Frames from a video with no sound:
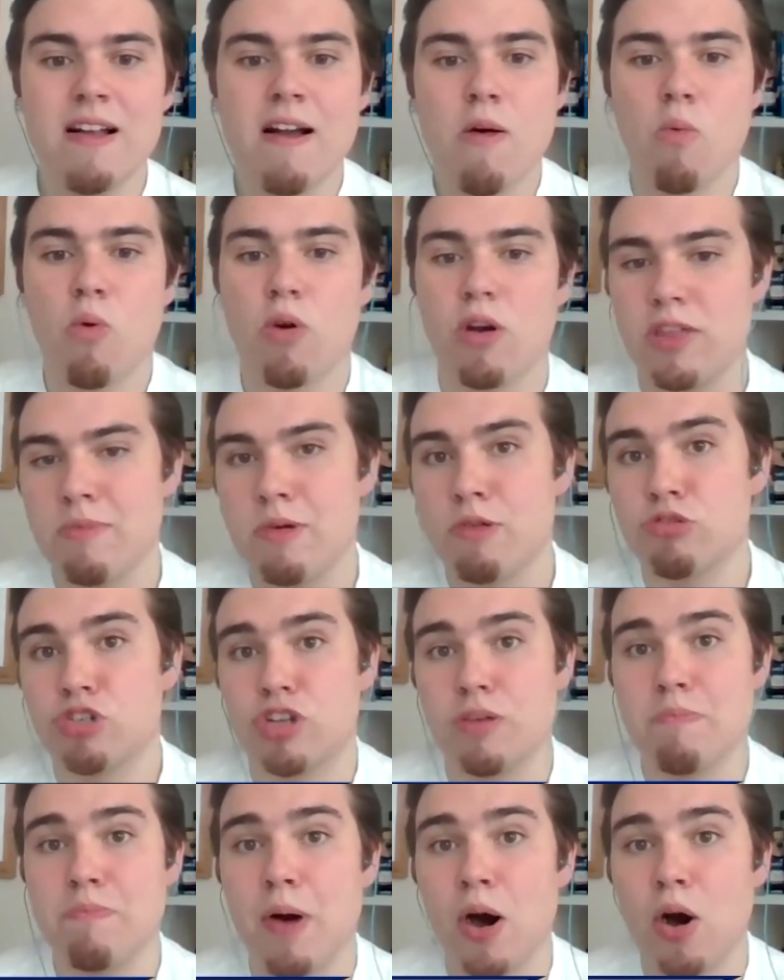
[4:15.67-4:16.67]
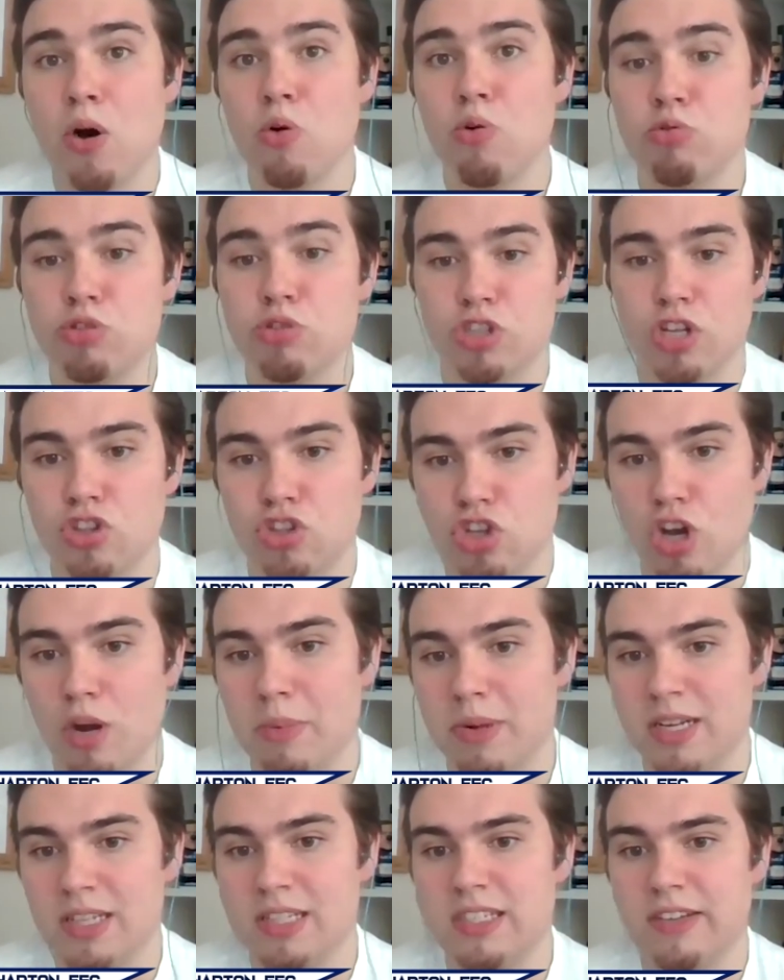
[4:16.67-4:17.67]
one of the most composed and
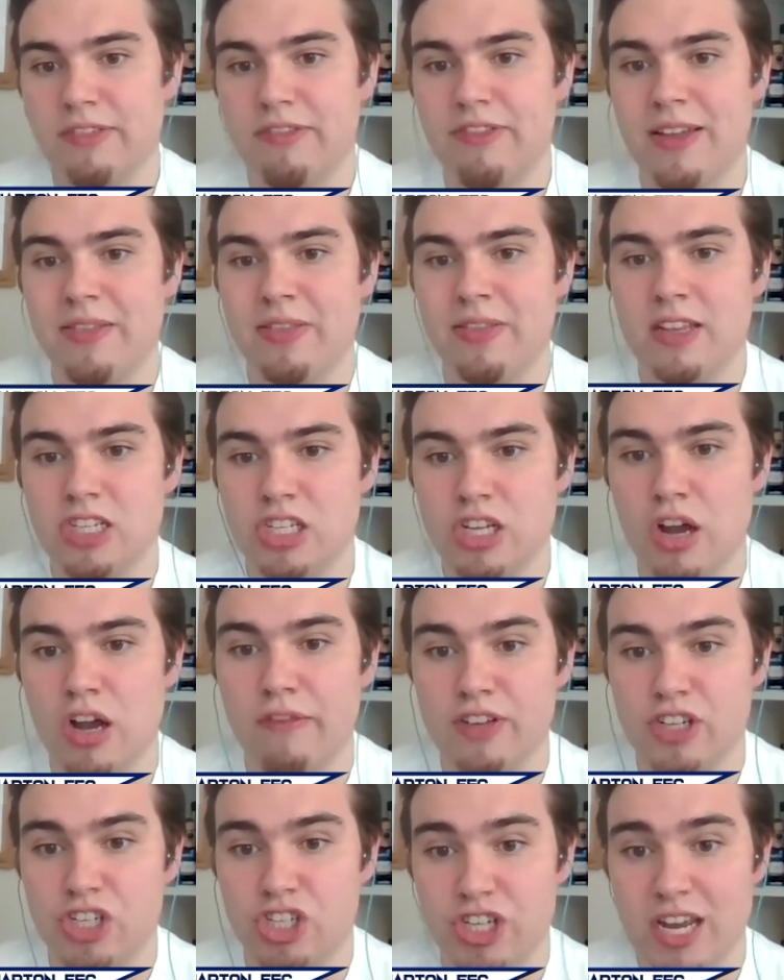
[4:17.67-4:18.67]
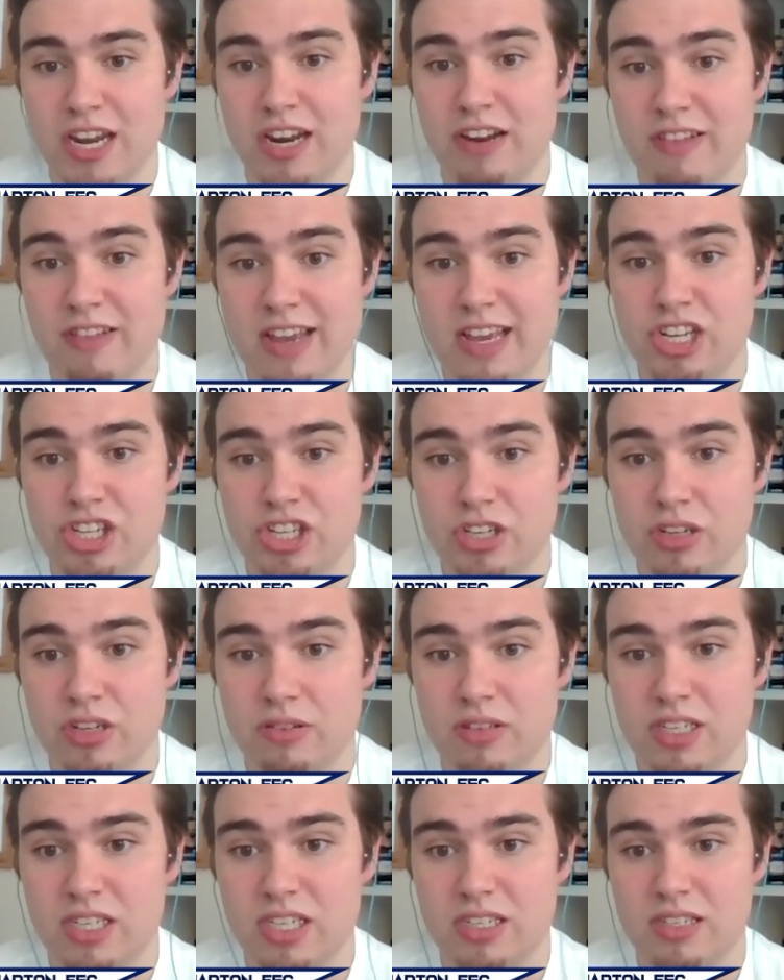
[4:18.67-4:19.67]
dominant defenders of his
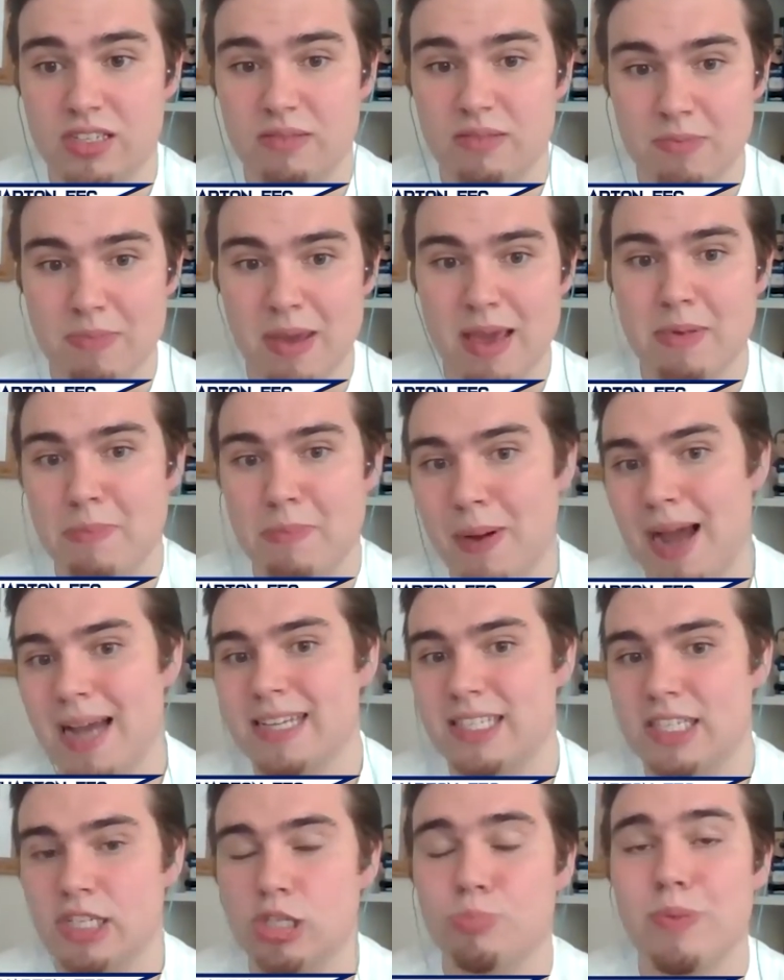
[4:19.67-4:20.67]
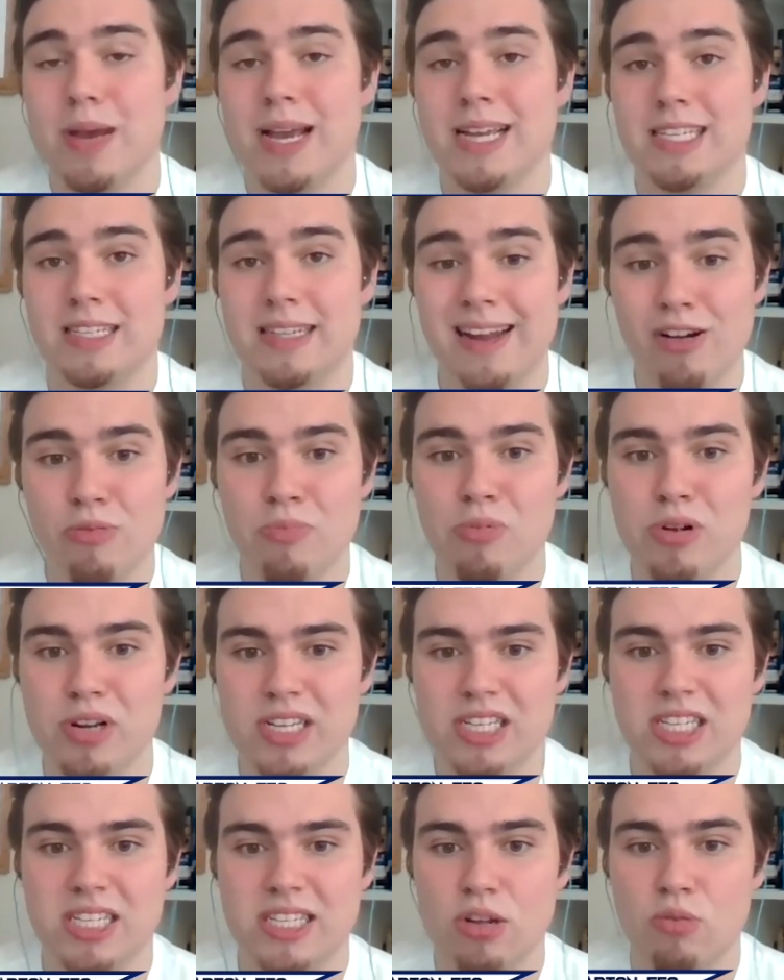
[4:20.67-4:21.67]
generation. He may be past his best now, but
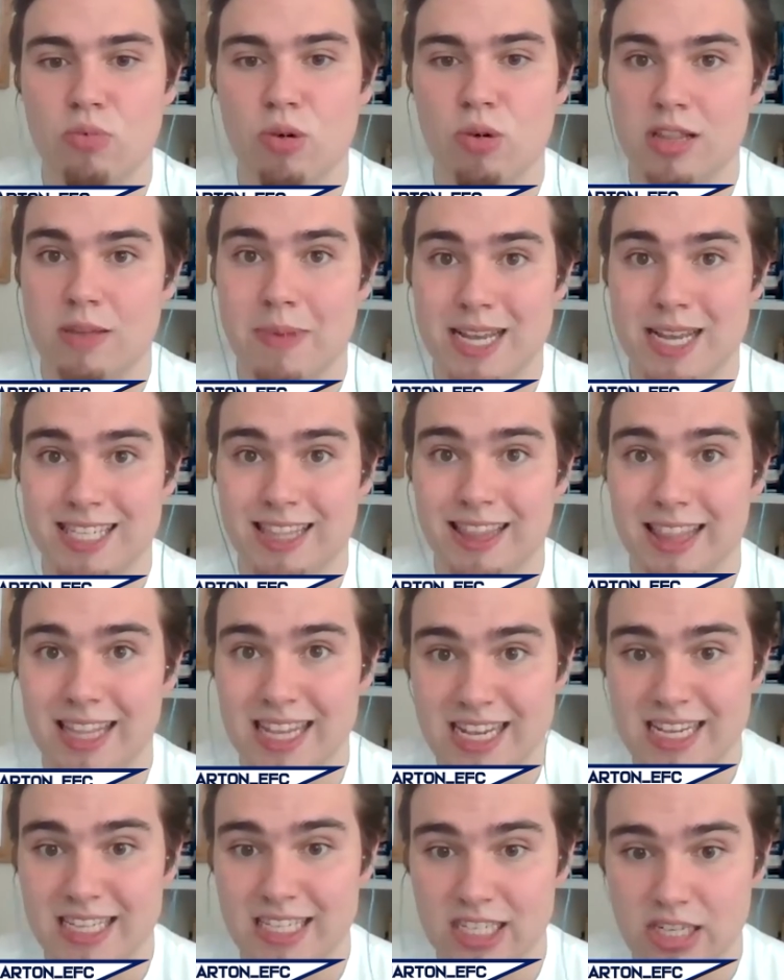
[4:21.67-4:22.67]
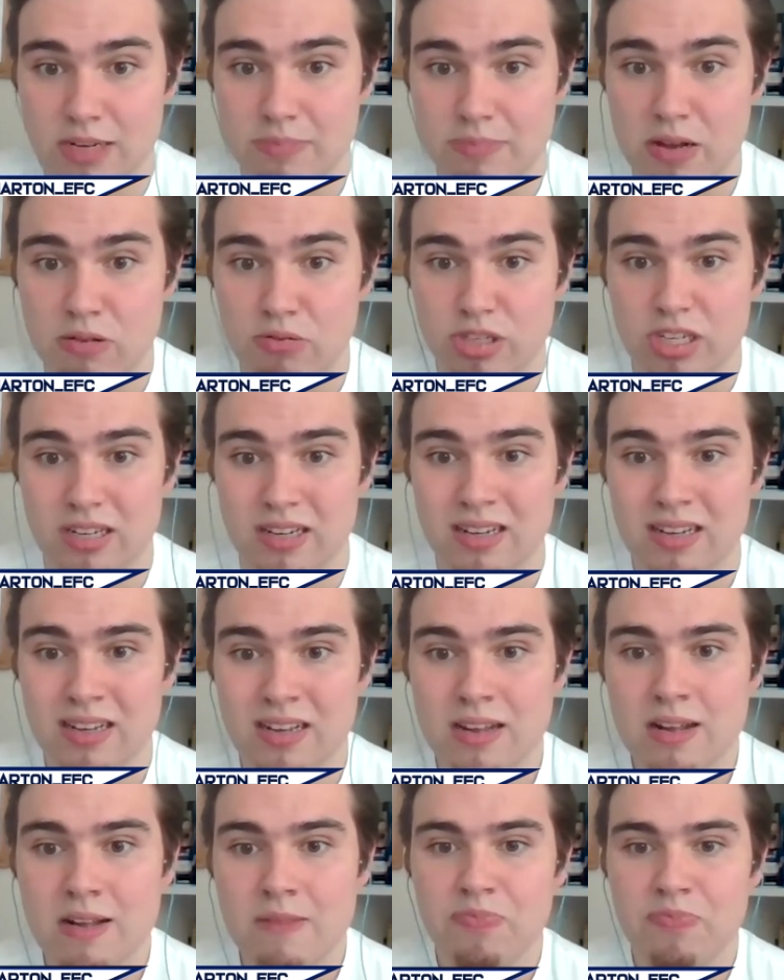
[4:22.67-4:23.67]
he's still one of the best leaders about. And
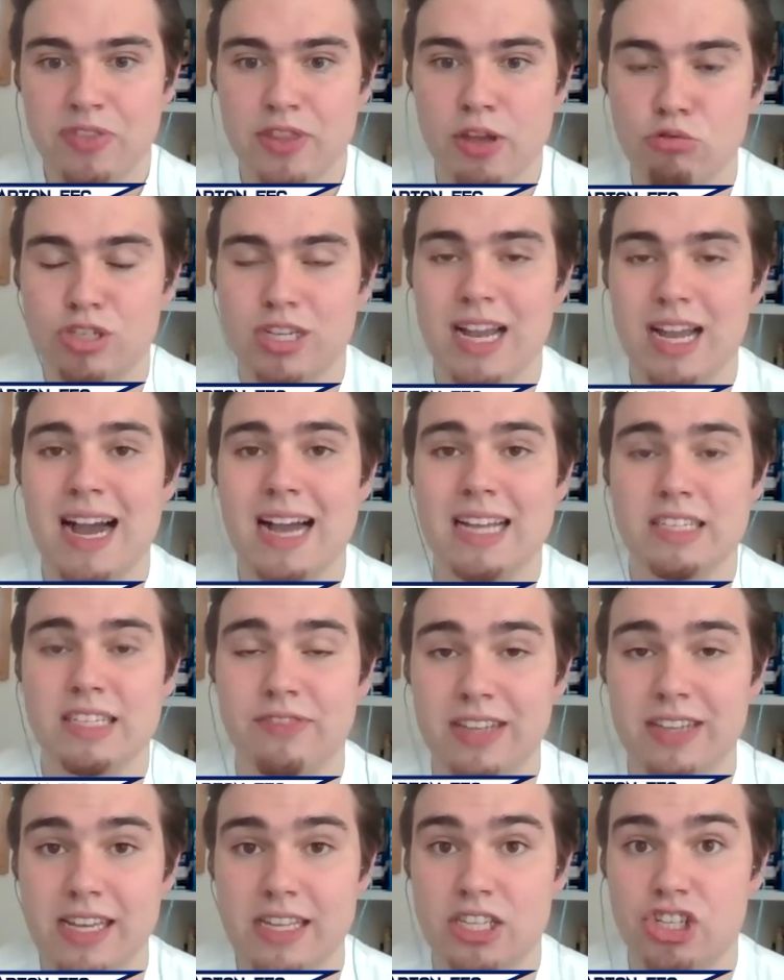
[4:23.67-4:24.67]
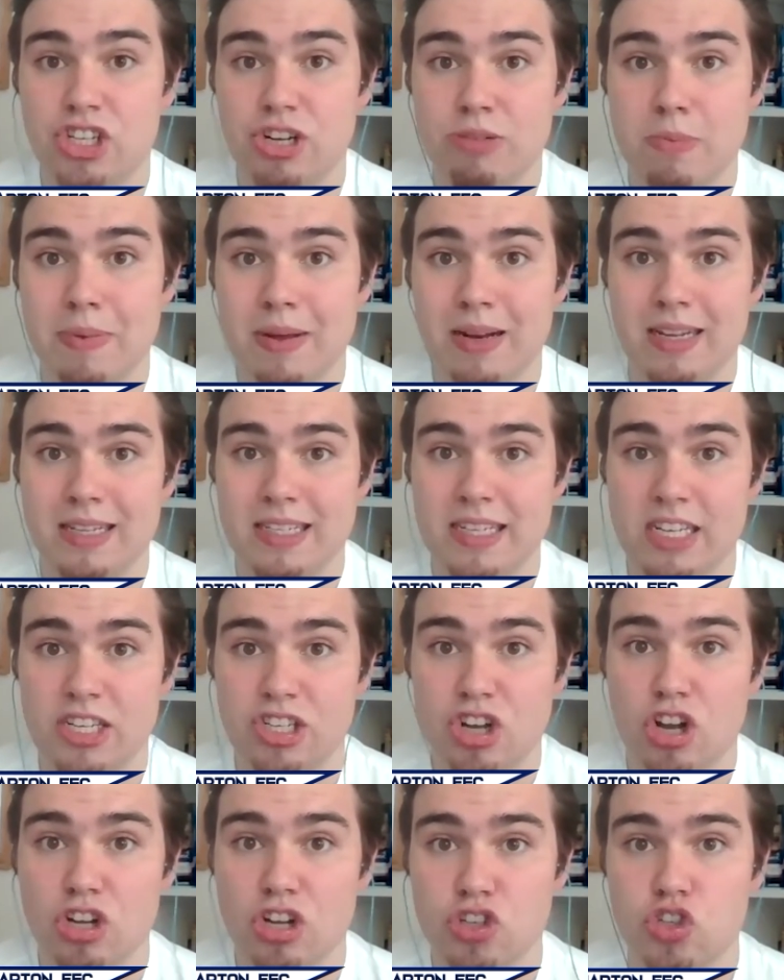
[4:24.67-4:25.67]
those kind of leadership
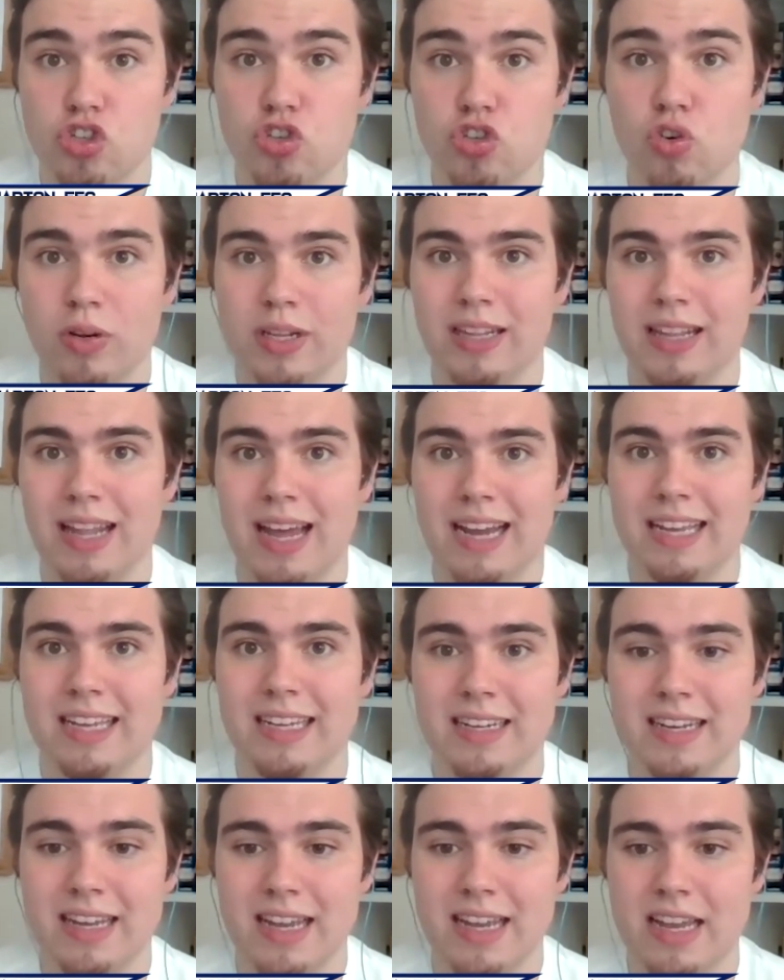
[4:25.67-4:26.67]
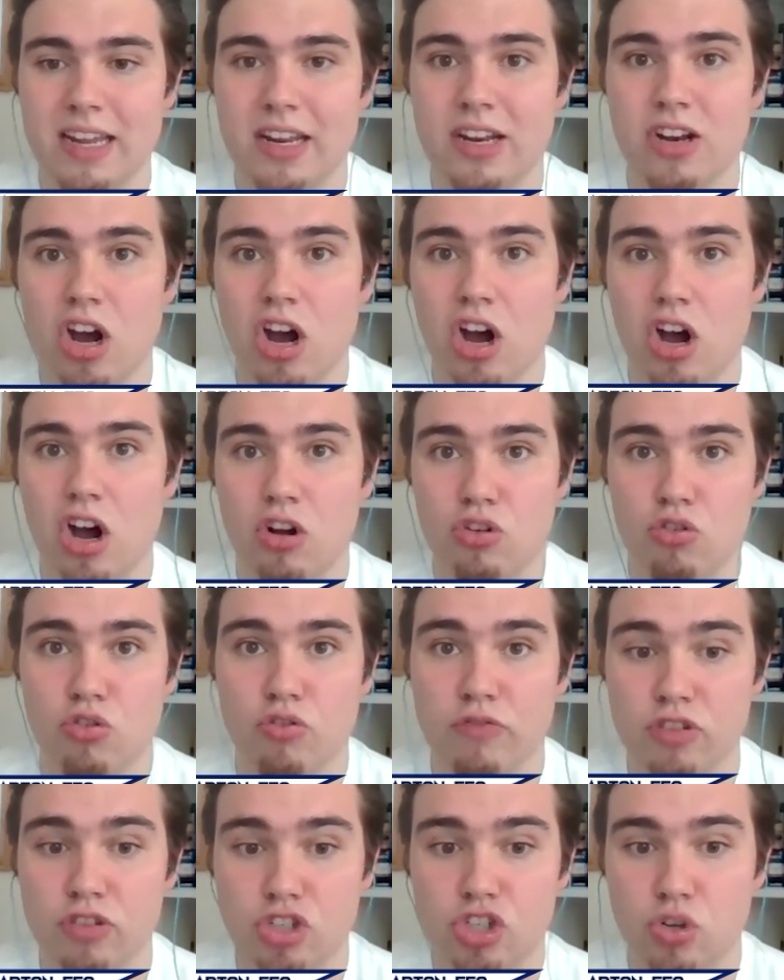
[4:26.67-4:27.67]
abilities are sorely lacking in our
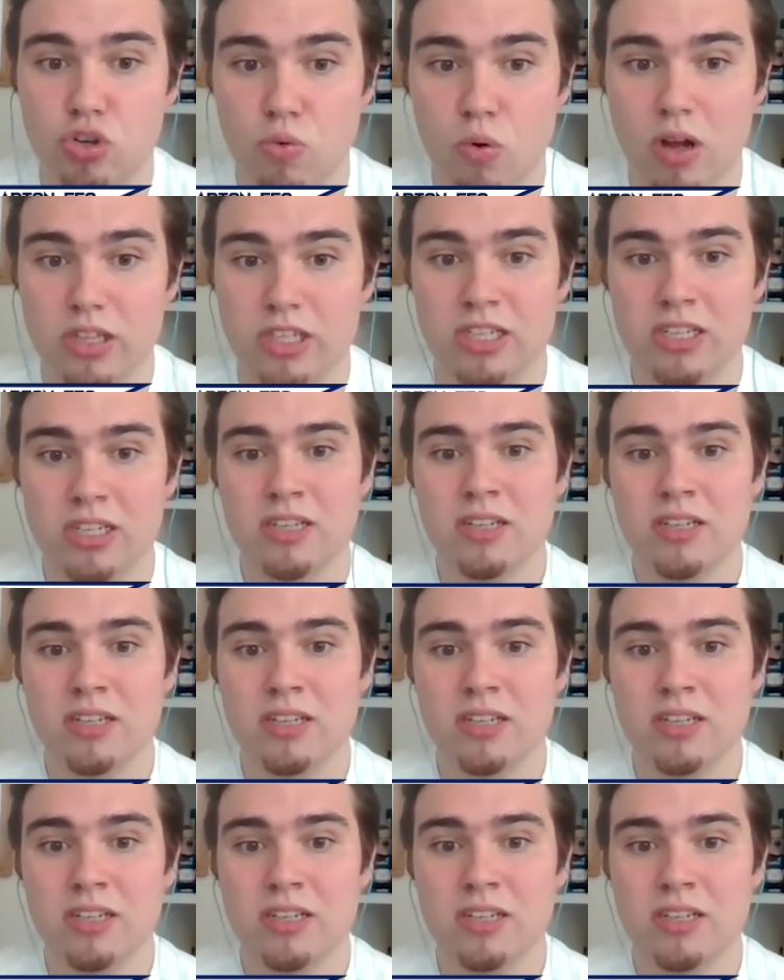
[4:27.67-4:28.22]
current squad.